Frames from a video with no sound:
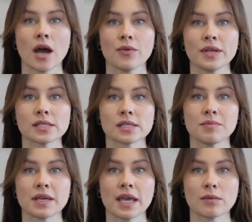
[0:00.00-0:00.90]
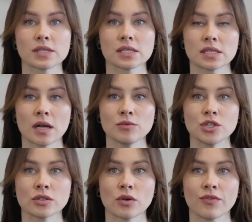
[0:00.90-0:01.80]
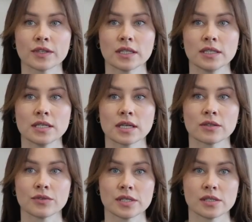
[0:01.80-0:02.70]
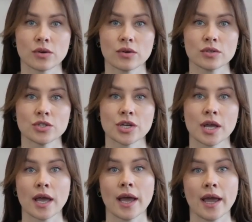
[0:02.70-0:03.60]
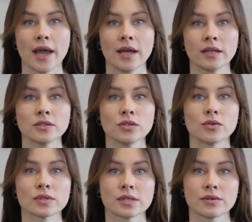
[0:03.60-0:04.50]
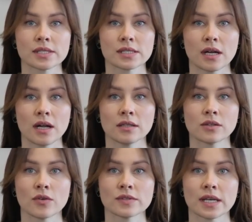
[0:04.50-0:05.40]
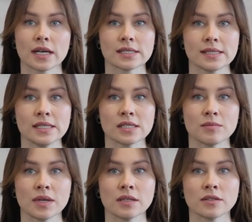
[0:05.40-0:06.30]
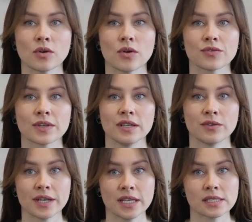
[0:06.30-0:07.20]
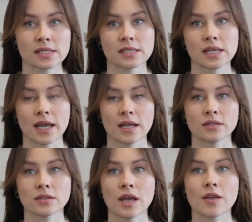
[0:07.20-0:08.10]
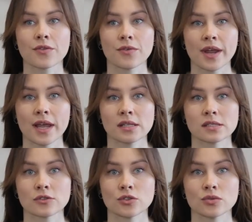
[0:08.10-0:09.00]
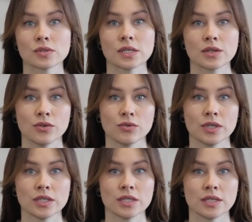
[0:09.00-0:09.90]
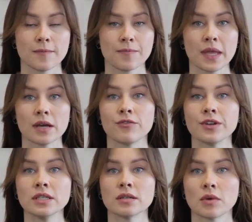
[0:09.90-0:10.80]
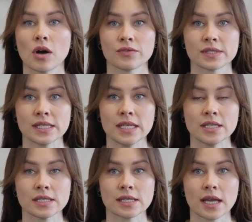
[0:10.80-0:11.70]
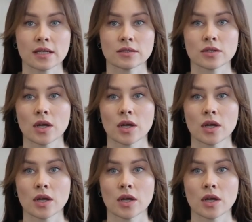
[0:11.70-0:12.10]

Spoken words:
which became the subject of analytical research and or the result of the assessment of risks and threats to security, freedom of citizens,